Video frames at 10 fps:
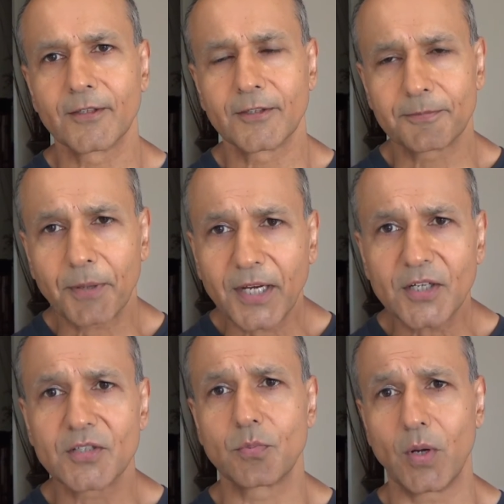
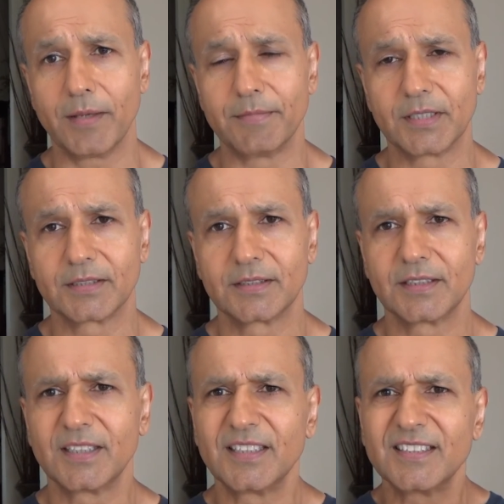Spider's web.
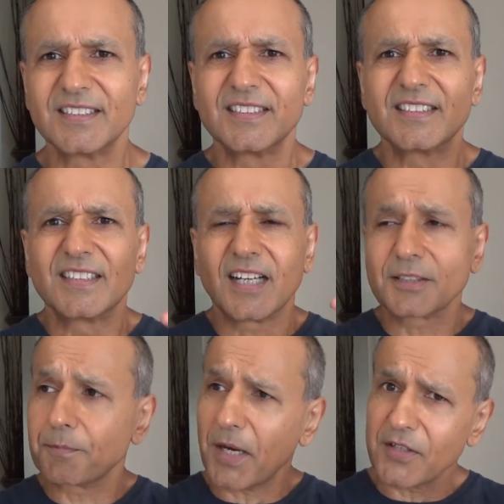A
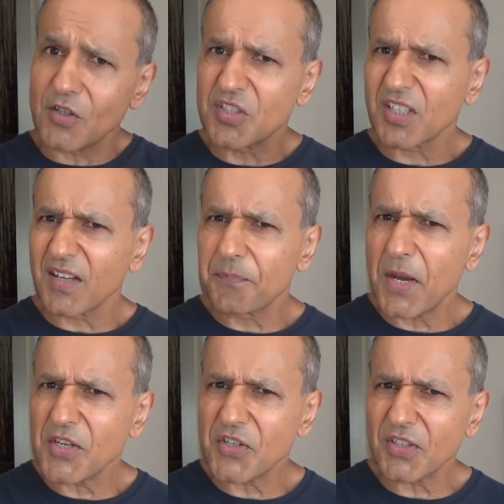spider is
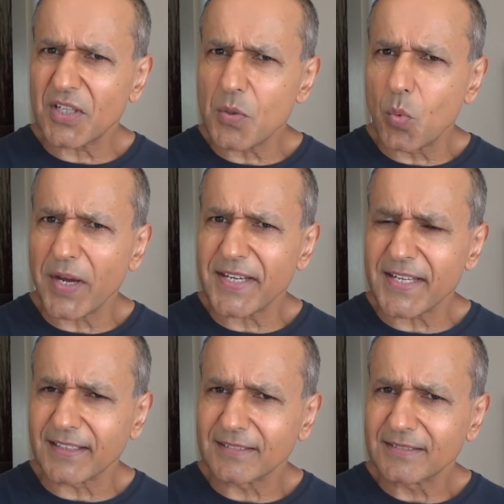patiently
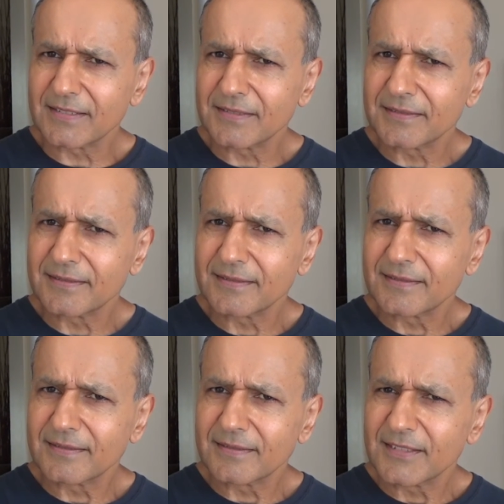waiting.
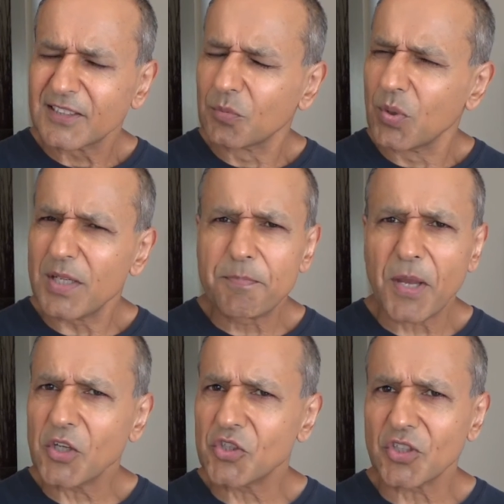He's really
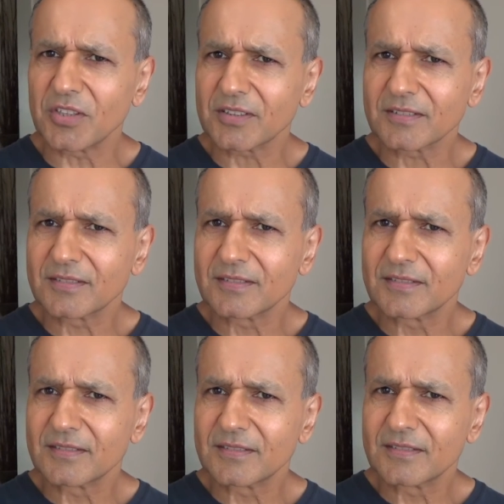patient.
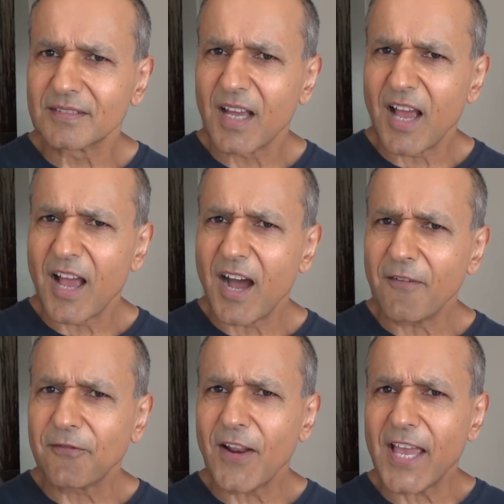A
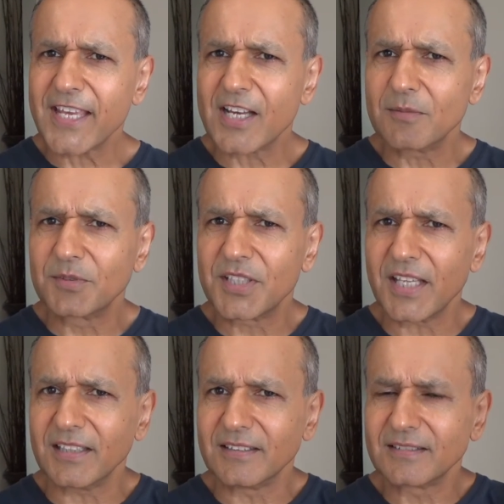fly comes
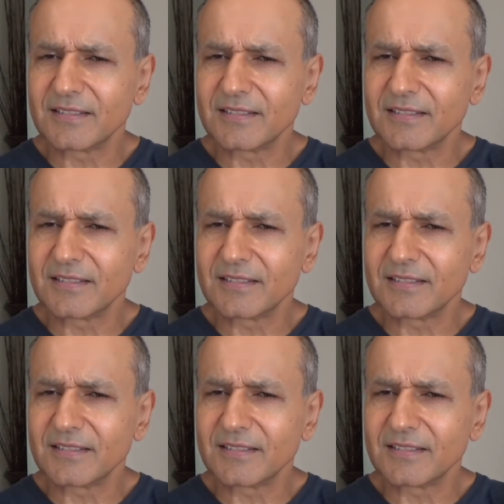in